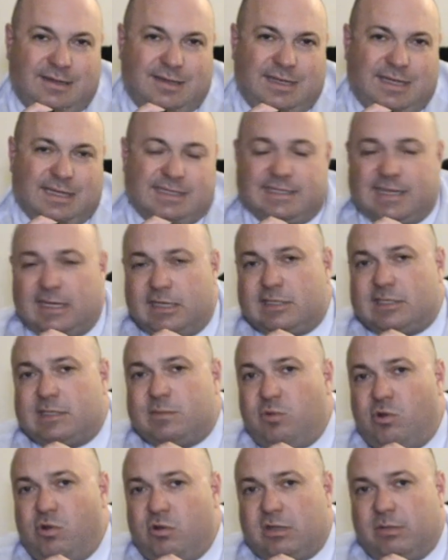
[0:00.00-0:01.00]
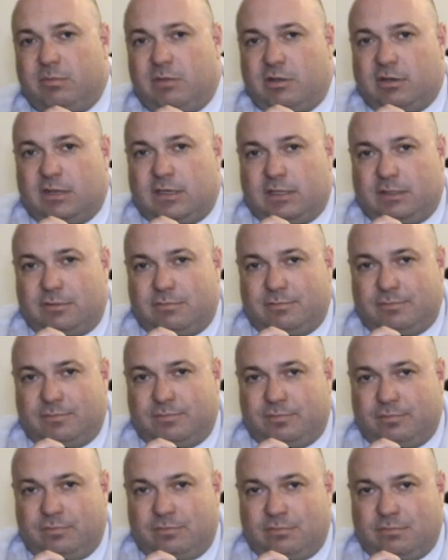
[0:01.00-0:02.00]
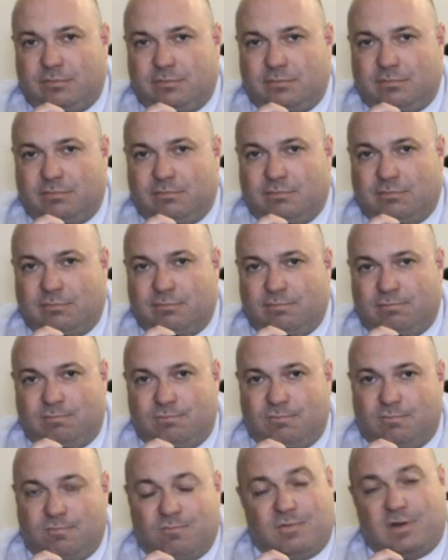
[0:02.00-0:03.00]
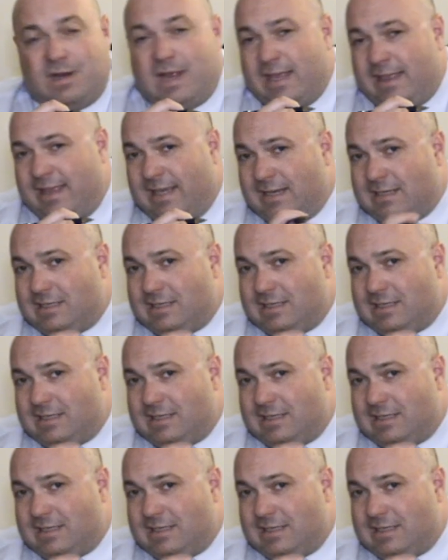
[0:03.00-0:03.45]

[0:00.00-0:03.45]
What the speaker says: you said a small community. When I think